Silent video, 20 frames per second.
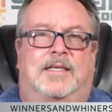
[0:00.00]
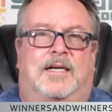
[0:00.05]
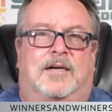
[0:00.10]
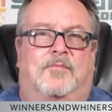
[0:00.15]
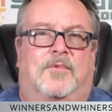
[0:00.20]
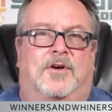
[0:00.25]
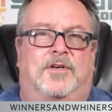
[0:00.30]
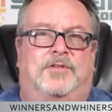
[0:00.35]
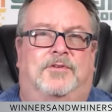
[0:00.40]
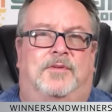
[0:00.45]
Uh,
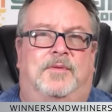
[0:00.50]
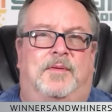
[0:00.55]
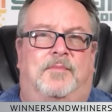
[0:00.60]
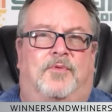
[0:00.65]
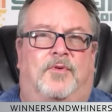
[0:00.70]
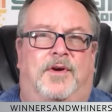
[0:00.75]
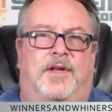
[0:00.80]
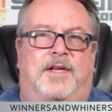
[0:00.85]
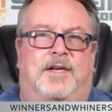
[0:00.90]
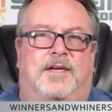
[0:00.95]
Marshall had been
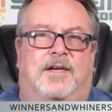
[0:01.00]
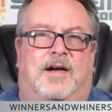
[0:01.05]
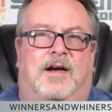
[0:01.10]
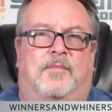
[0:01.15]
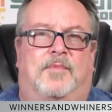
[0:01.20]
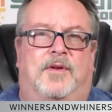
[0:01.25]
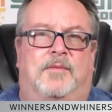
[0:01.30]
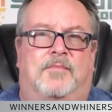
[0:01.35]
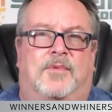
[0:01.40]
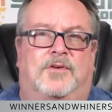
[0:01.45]
pretty
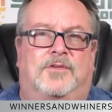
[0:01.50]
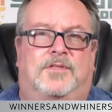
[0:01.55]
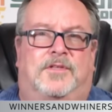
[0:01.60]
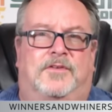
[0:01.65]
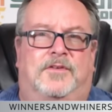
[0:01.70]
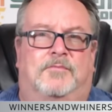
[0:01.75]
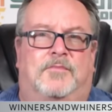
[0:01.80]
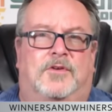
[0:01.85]
incompetent mostly